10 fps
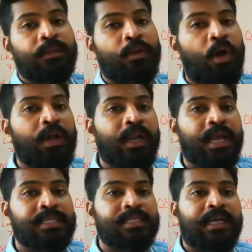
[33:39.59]
called
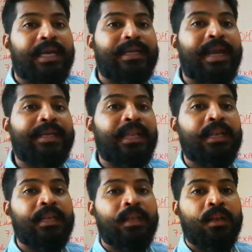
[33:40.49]
as
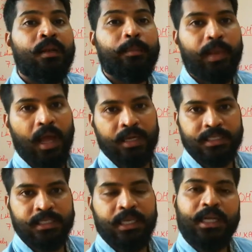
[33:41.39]
nettle plants,